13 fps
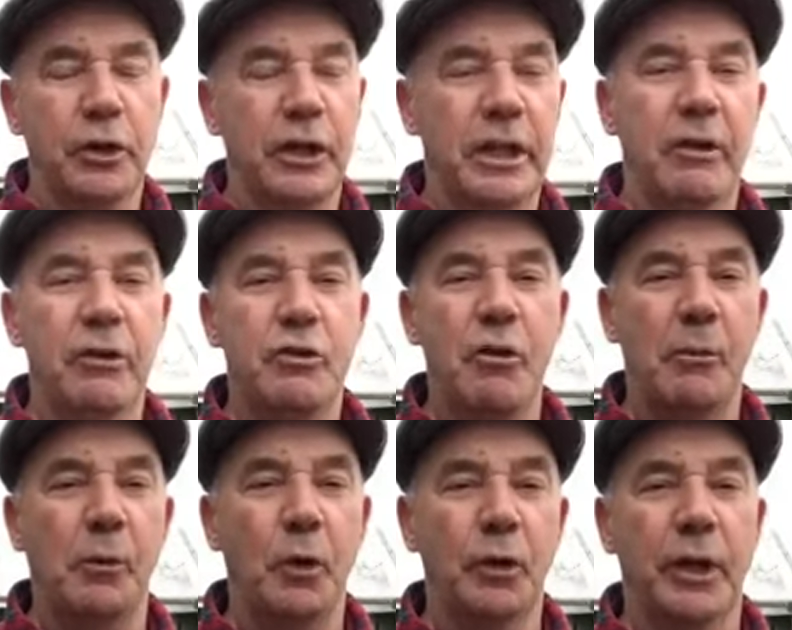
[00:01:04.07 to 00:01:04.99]
and let it
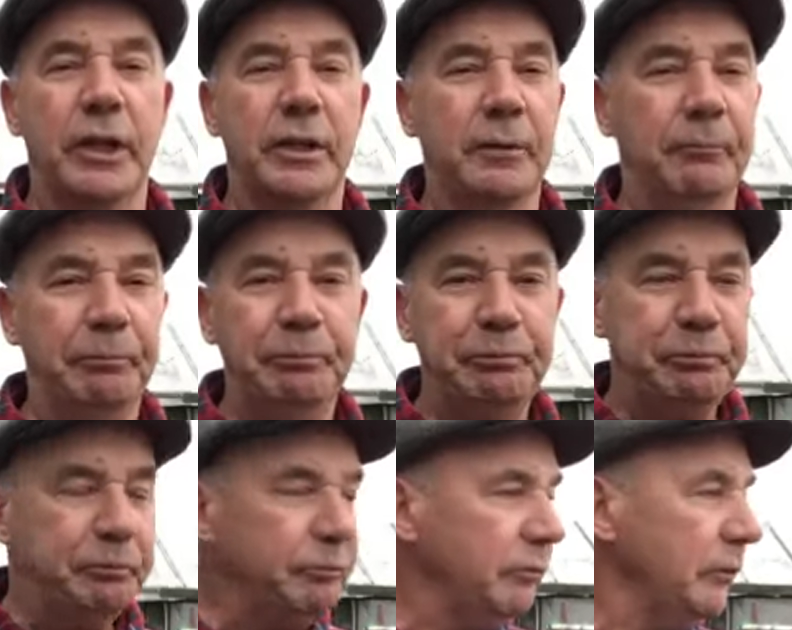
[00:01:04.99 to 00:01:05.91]
drip all night.
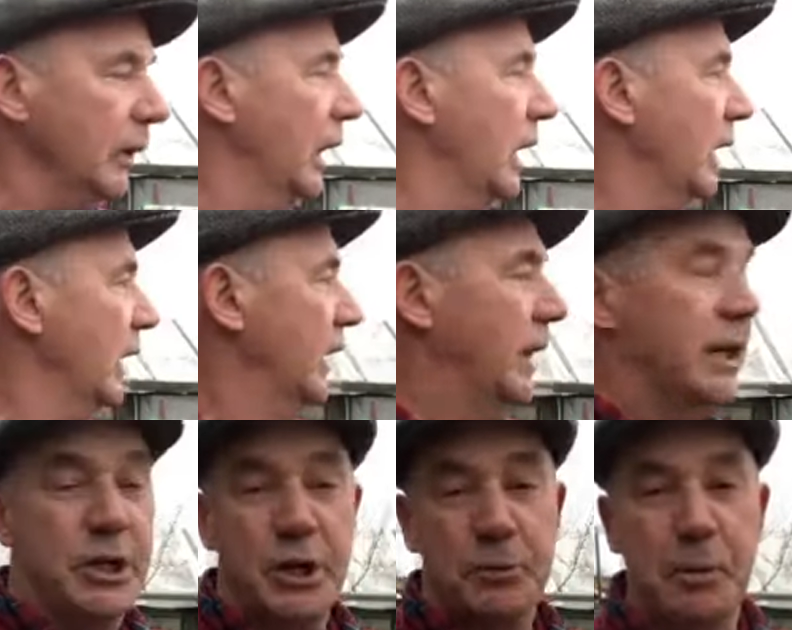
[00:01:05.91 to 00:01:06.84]
And
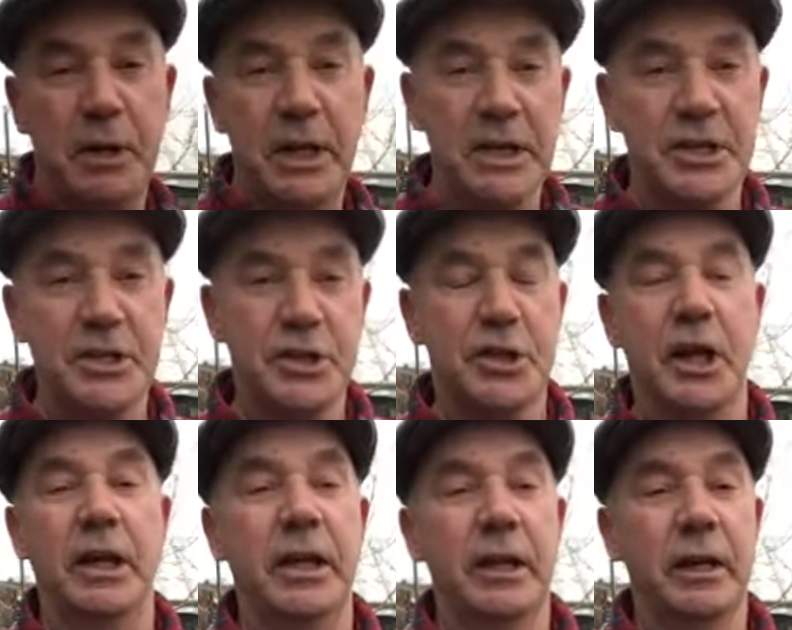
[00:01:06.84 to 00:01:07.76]
it's just be nice
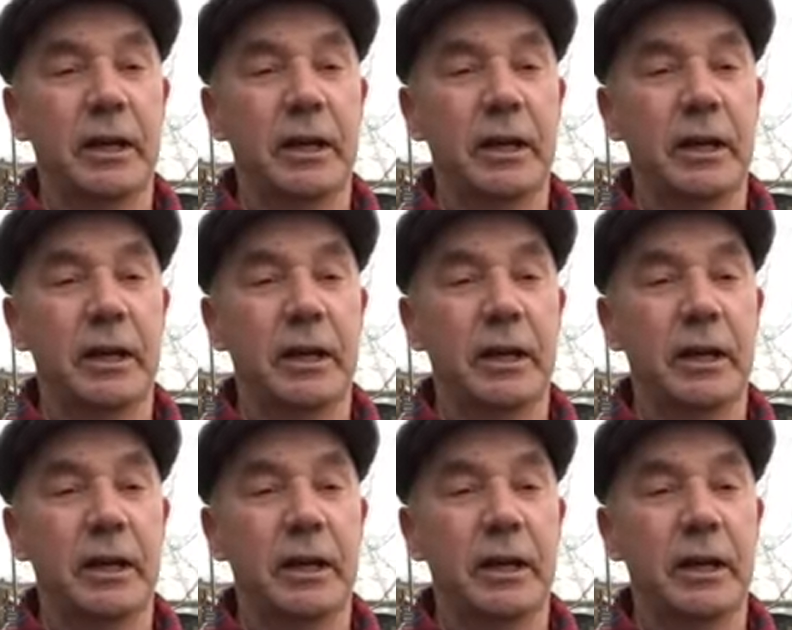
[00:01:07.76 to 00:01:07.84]
steady